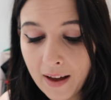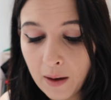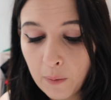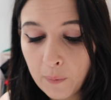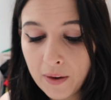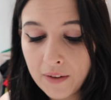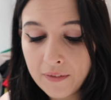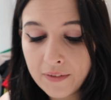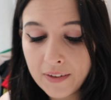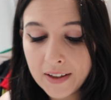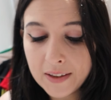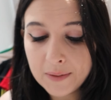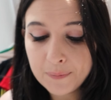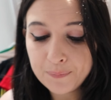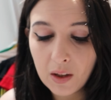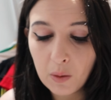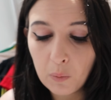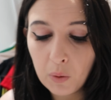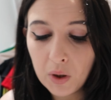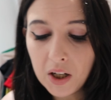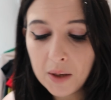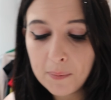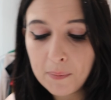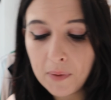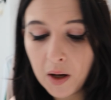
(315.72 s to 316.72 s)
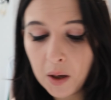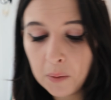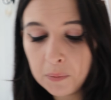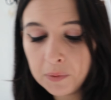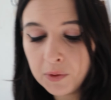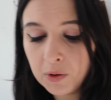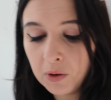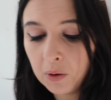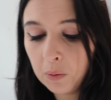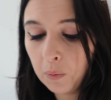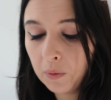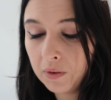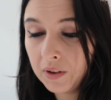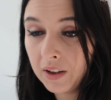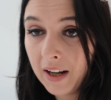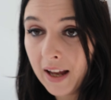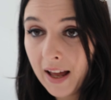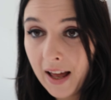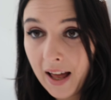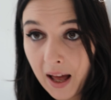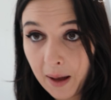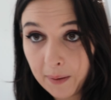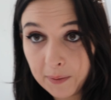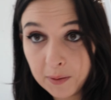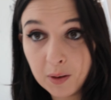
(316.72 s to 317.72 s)
However, William Armstrong was an
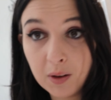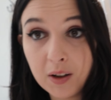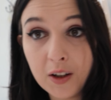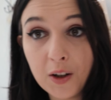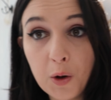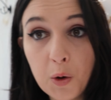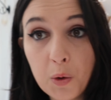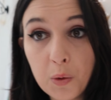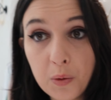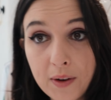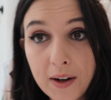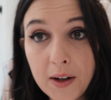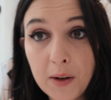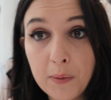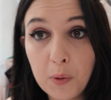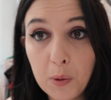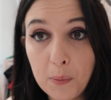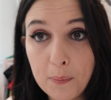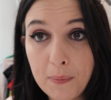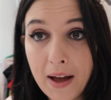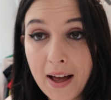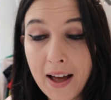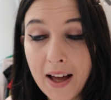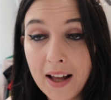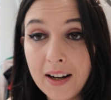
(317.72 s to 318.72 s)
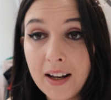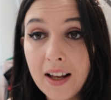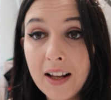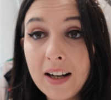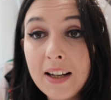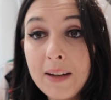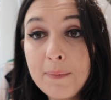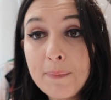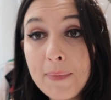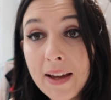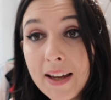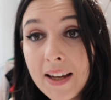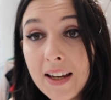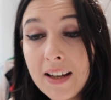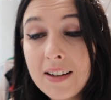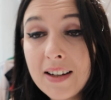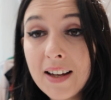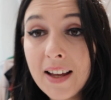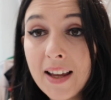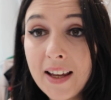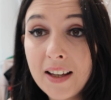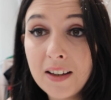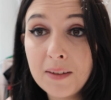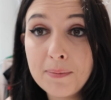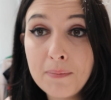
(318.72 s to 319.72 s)
absolutely incredible man, and he made
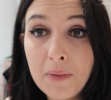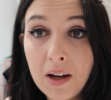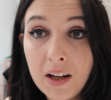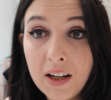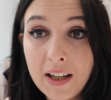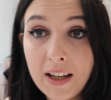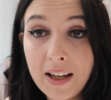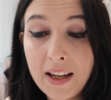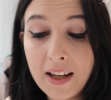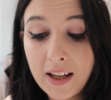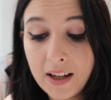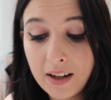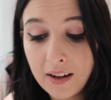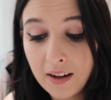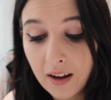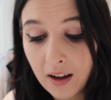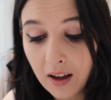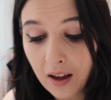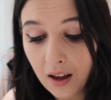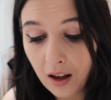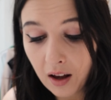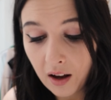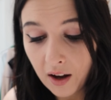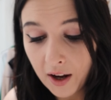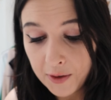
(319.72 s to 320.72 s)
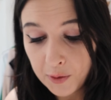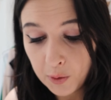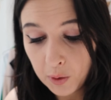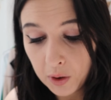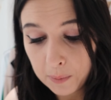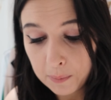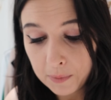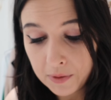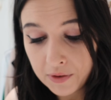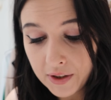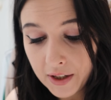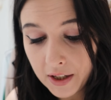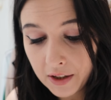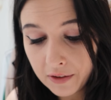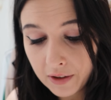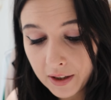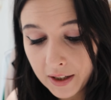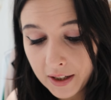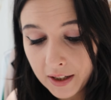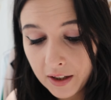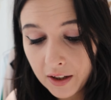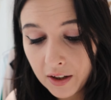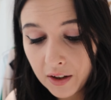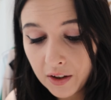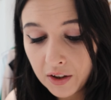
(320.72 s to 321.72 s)
his money in hydraulic
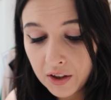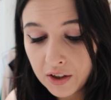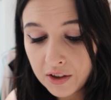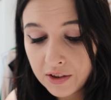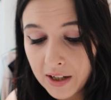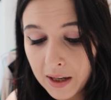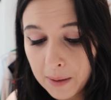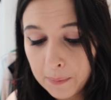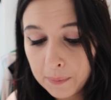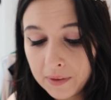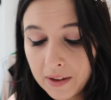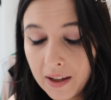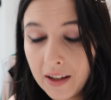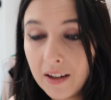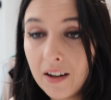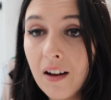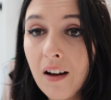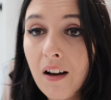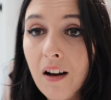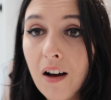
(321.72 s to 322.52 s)
machinery, ships and